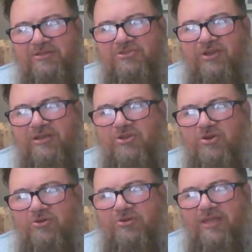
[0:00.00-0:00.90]
So I
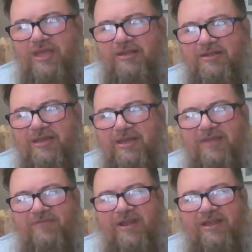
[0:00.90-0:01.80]
told her that
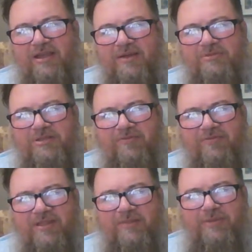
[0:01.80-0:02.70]
if I come to the
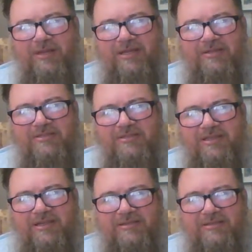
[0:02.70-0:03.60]
Philippines,
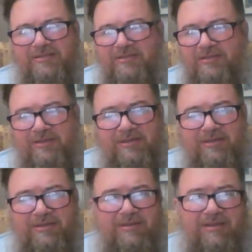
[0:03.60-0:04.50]
because
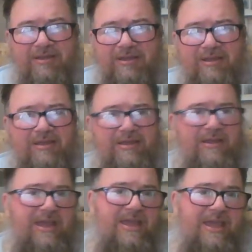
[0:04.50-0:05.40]

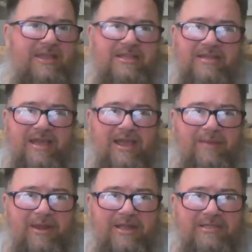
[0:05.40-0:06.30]
at the
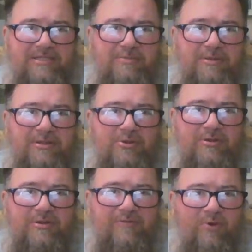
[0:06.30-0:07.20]
time I had just been
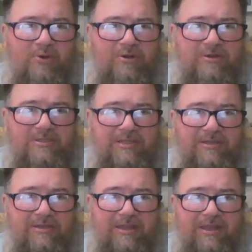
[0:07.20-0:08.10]
through a divorce,
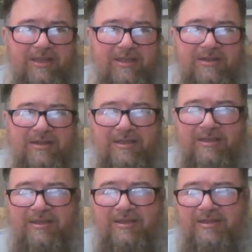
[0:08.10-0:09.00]

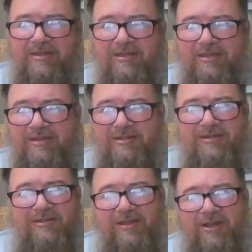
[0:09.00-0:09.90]
and
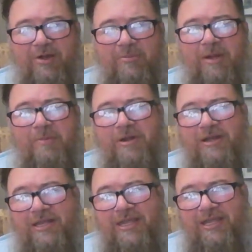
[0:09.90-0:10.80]
all my
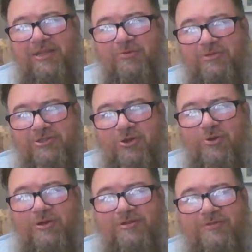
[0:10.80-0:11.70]
money either was
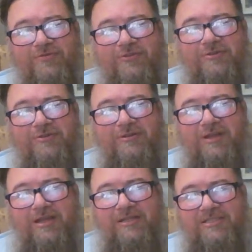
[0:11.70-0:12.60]
going
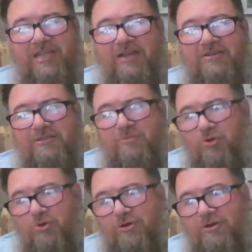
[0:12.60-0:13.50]
for child
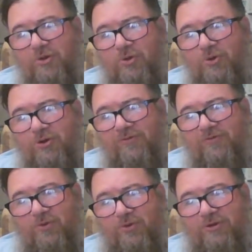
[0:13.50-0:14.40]
support or
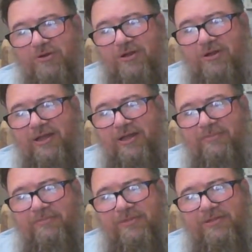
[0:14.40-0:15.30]
for I